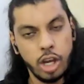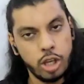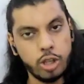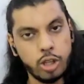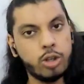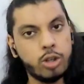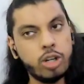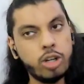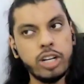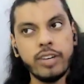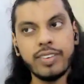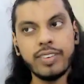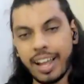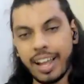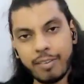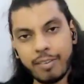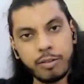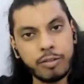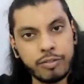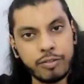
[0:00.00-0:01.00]
you don't even
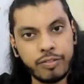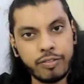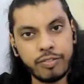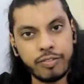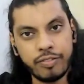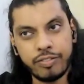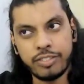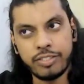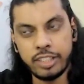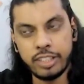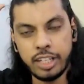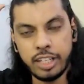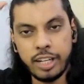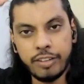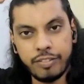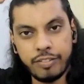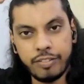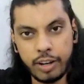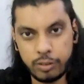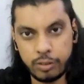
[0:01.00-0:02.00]
have a
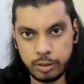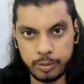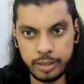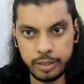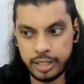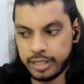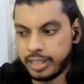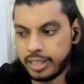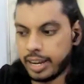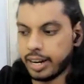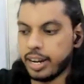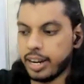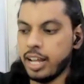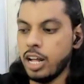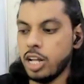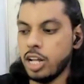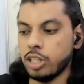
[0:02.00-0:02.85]
ceiling fan or something like that.